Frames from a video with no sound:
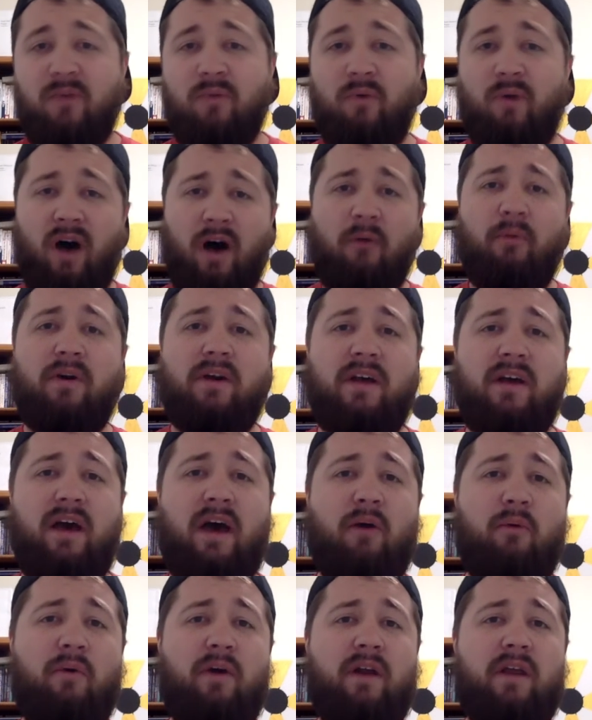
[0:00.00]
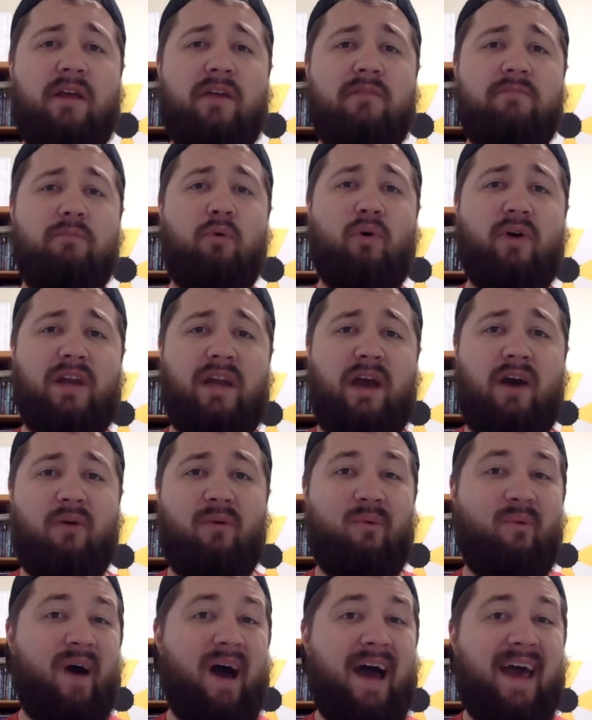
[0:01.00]
Well, I want to I want to point
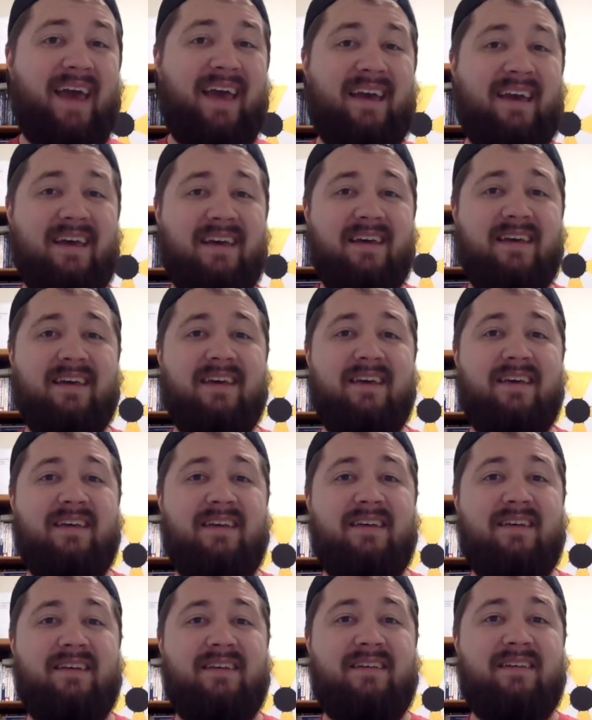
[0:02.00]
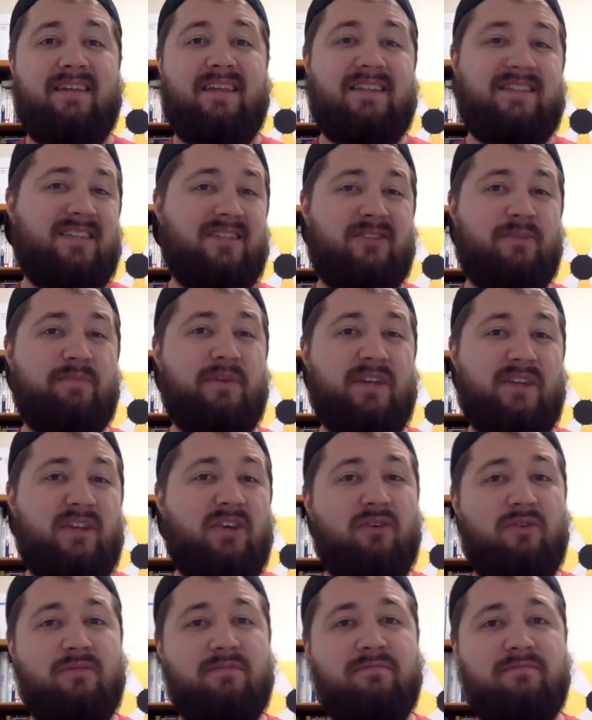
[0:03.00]
out why it's such a big
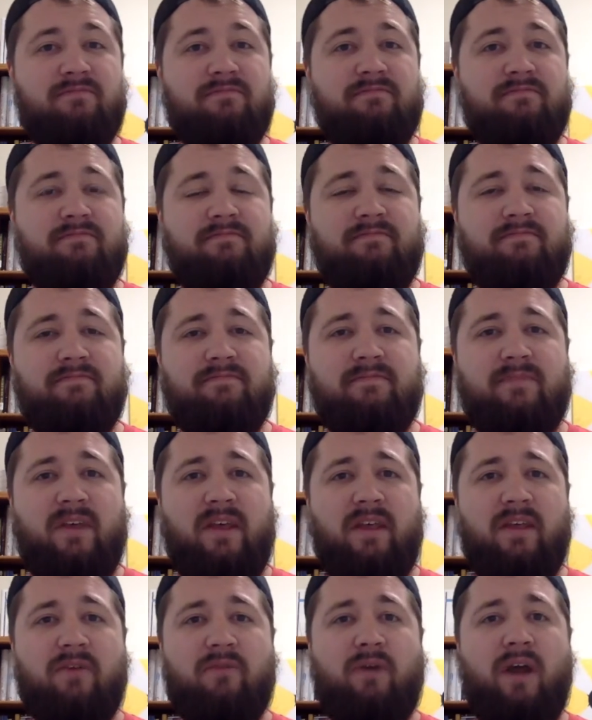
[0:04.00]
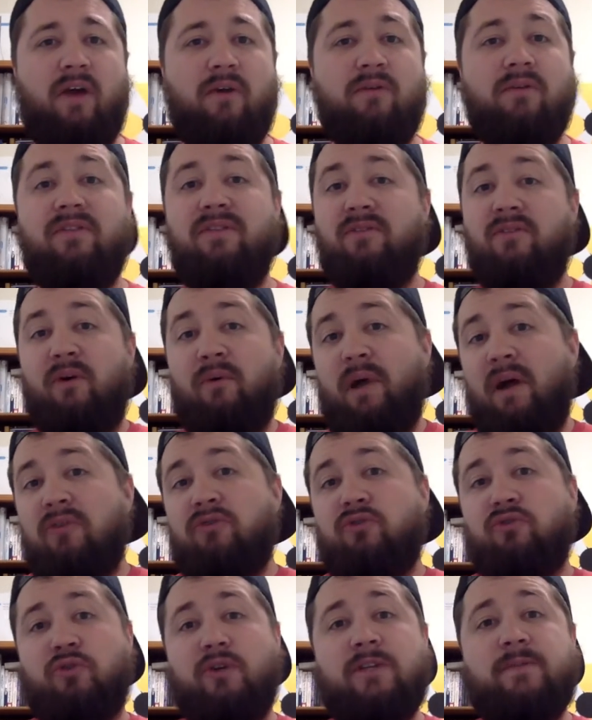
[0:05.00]
deal. Right?
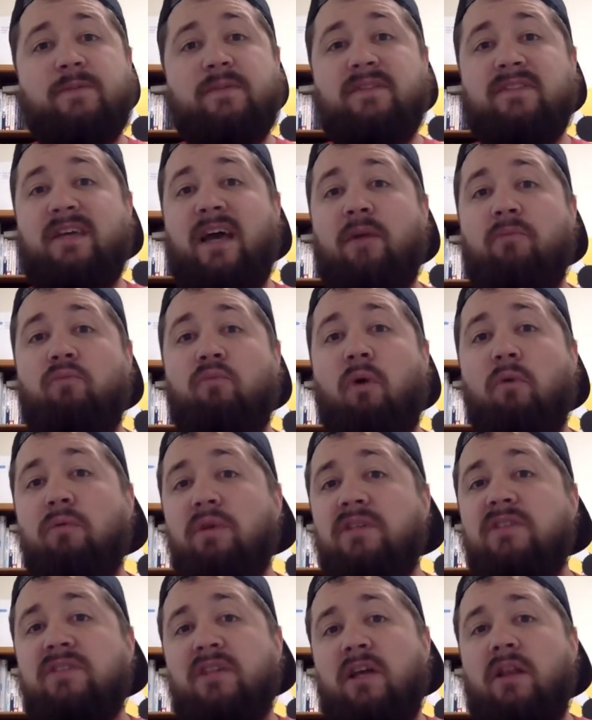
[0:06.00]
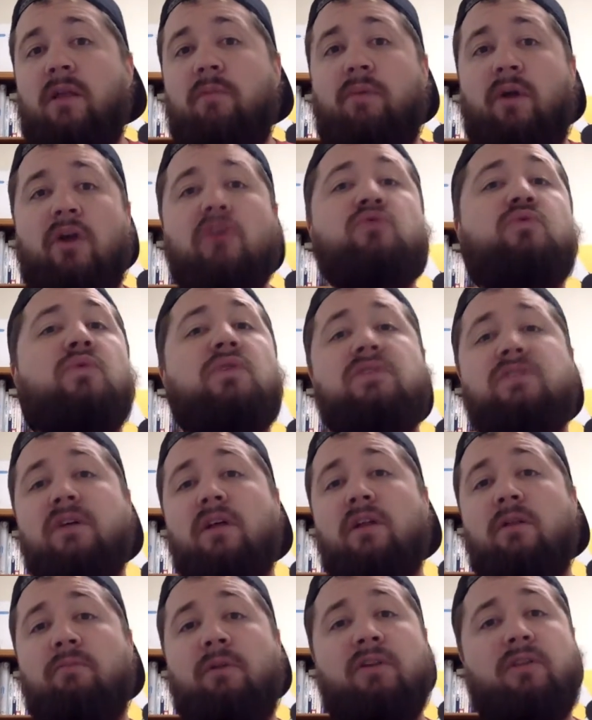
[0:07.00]
Around Christmas time, what we celebrate is we
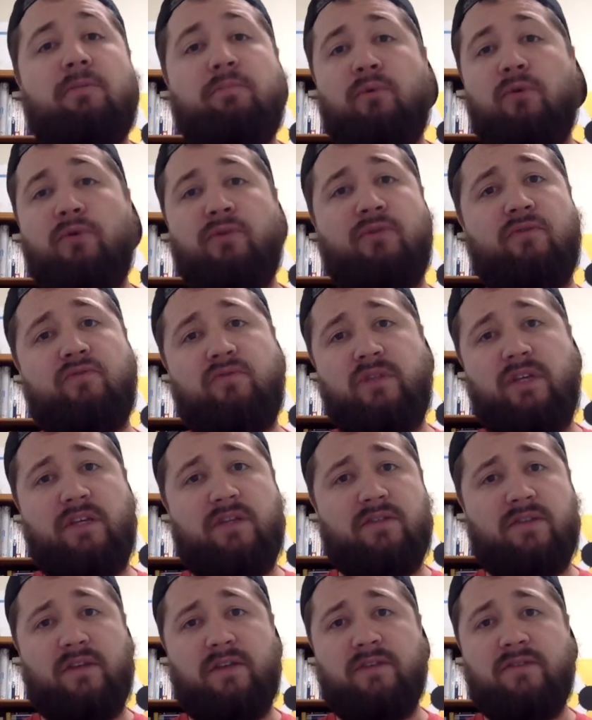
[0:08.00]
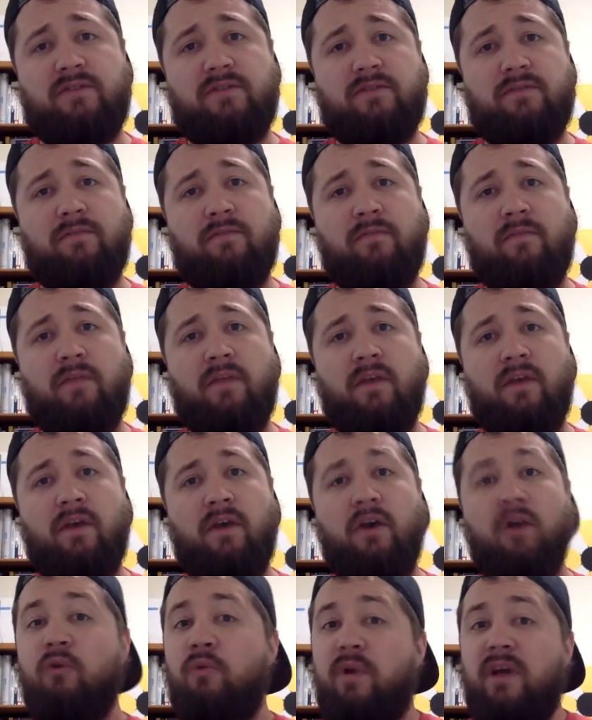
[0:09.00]
celebrate the birth of Jesus
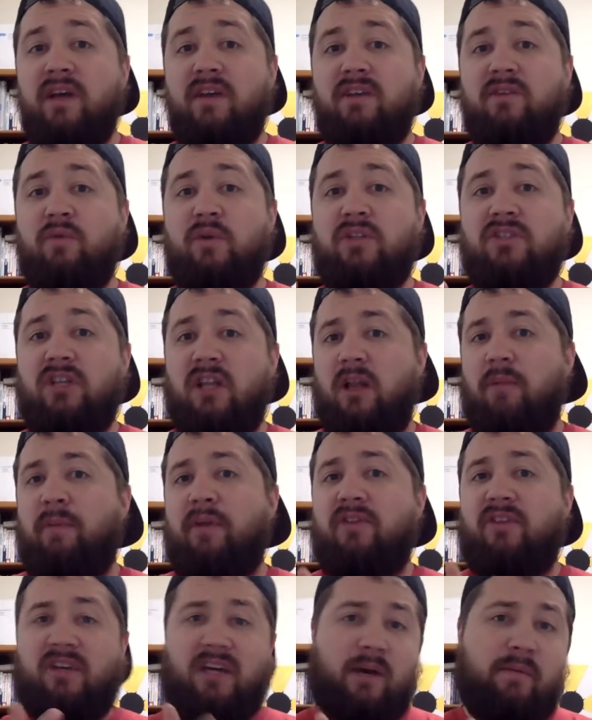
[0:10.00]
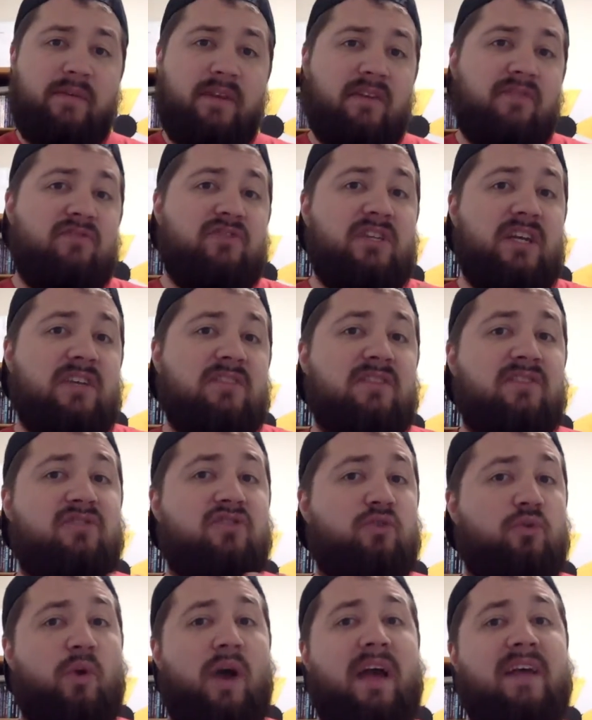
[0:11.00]
we, we celebrate the coming of Jesus
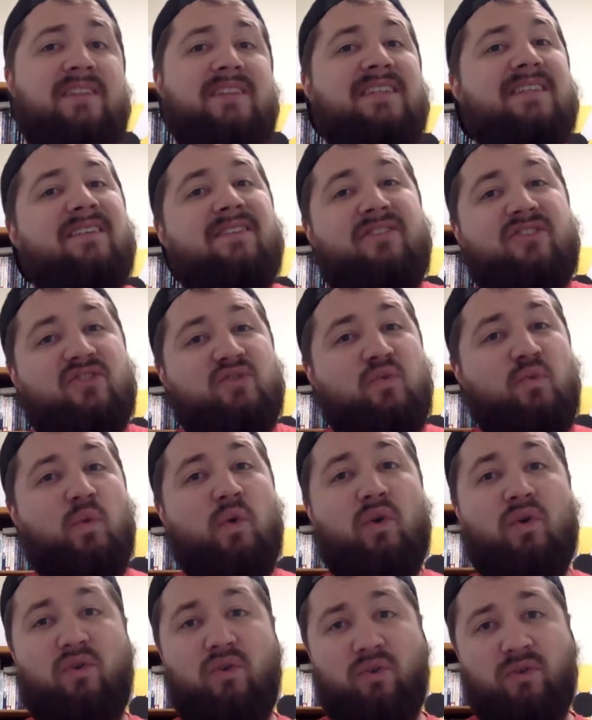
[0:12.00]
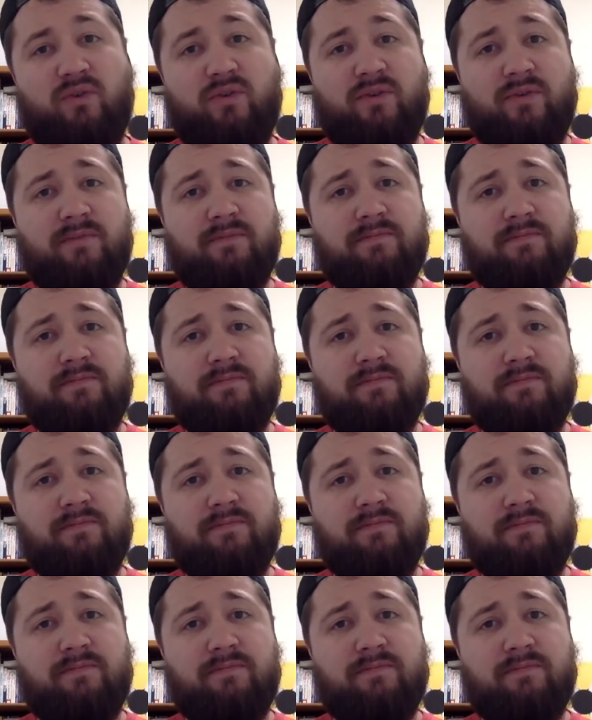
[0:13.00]
Christ into this world.